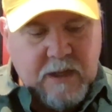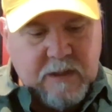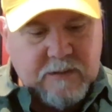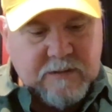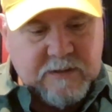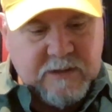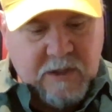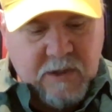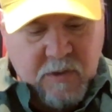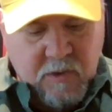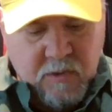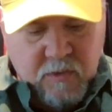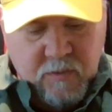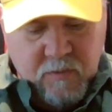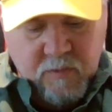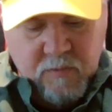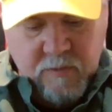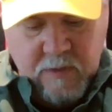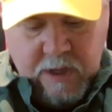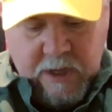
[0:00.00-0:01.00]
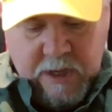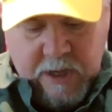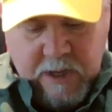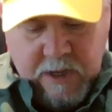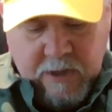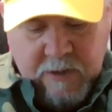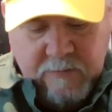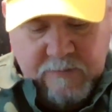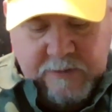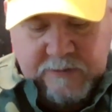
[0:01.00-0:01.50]
So
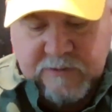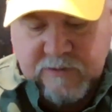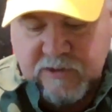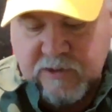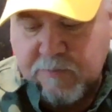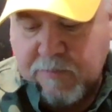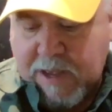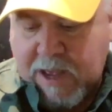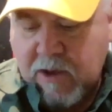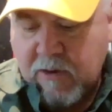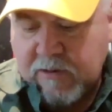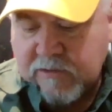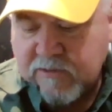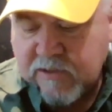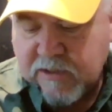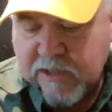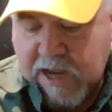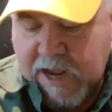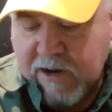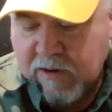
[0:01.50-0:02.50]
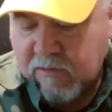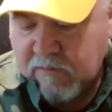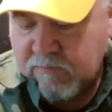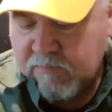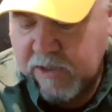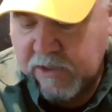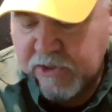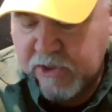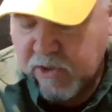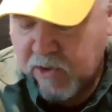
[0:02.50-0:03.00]
this is about, as the title,
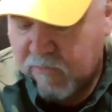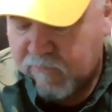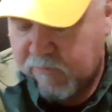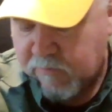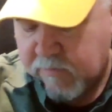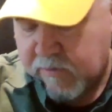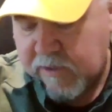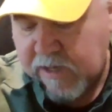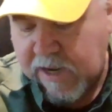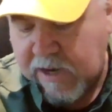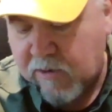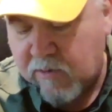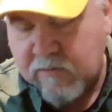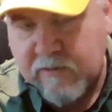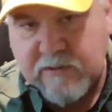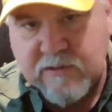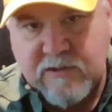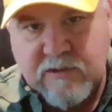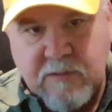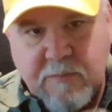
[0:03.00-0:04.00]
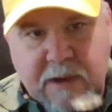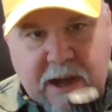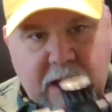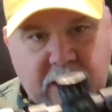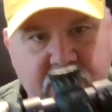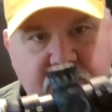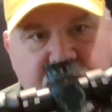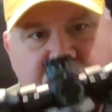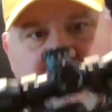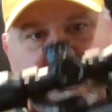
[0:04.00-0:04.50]
as you know from the title, this is
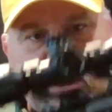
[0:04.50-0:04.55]
about